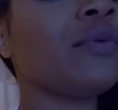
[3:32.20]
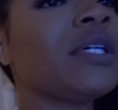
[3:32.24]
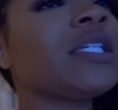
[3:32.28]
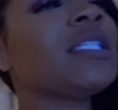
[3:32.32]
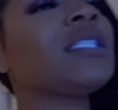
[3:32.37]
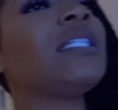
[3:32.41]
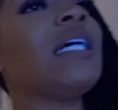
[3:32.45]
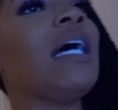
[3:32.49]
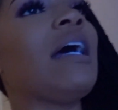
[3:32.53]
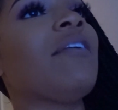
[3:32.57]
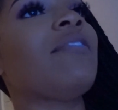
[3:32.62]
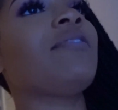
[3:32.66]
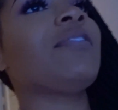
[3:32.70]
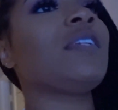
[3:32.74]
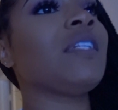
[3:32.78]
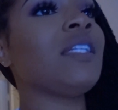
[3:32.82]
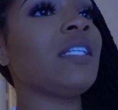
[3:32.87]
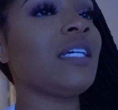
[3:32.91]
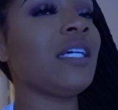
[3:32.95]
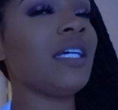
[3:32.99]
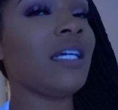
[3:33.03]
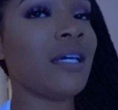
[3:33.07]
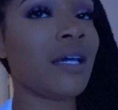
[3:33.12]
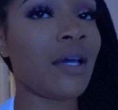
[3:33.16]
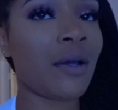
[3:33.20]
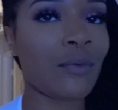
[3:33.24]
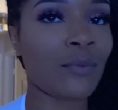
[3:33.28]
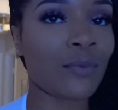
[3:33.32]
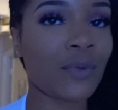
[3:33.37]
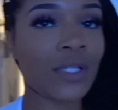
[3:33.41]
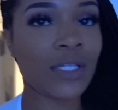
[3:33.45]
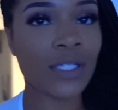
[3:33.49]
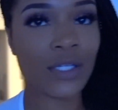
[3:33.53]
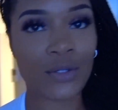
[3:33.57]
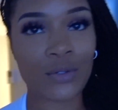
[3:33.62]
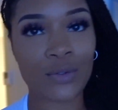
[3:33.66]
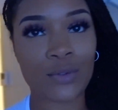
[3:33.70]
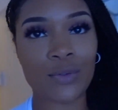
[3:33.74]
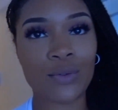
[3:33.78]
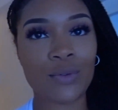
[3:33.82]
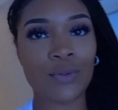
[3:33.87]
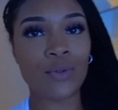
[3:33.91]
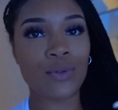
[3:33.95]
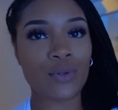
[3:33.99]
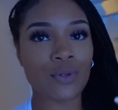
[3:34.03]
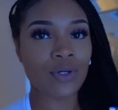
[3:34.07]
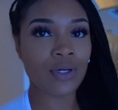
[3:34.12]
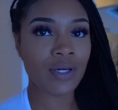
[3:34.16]
was definitely a really
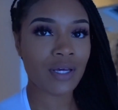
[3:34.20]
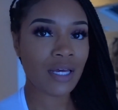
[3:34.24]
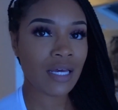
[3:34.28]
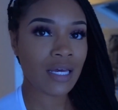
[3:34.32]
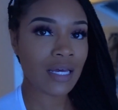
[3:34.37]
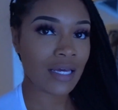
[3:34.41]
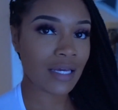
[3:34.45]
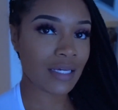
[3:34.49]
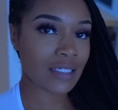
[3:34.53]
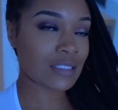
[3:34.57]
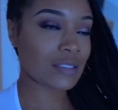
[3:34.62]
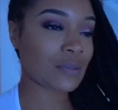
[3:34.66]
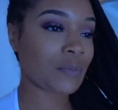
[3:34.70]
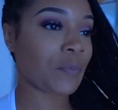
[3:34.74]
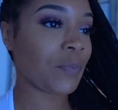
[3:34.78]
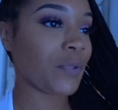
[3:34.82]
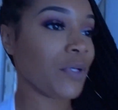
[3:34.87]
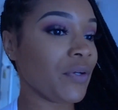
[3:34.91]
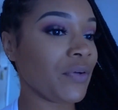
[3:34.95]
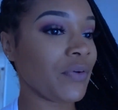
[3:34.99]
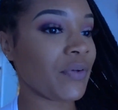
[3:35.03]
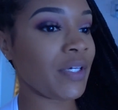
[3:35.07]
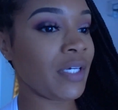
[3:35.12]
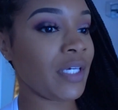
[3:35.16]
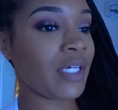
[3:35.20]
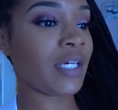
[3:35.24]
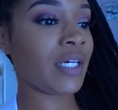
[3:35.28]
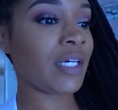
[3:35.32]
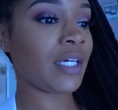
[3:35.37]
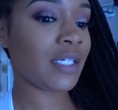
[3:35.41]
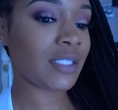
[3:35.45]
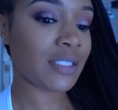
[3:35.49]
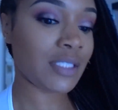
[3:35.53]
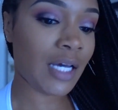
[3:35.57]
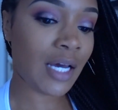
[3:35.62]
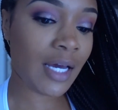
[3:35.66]
cool experience.